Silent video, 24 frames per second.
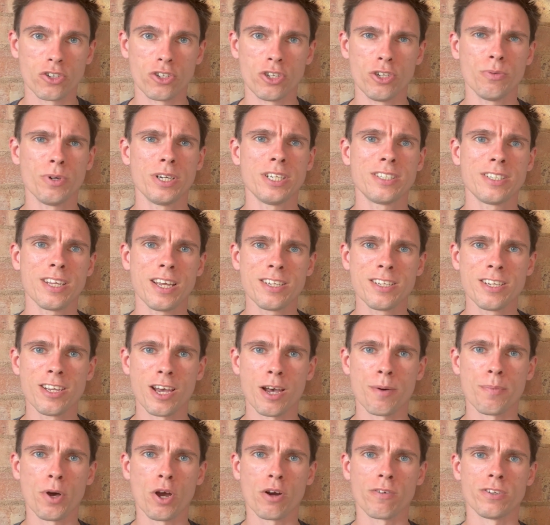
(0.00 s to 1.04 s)
Do I set it
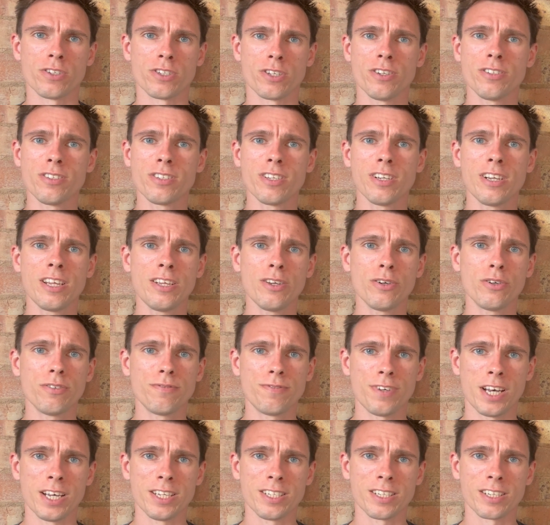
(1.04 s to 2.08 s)
up horizontally or
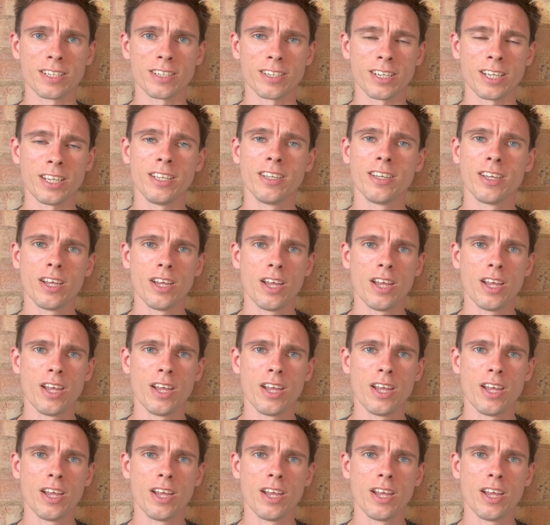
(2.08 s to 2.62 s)
vertically?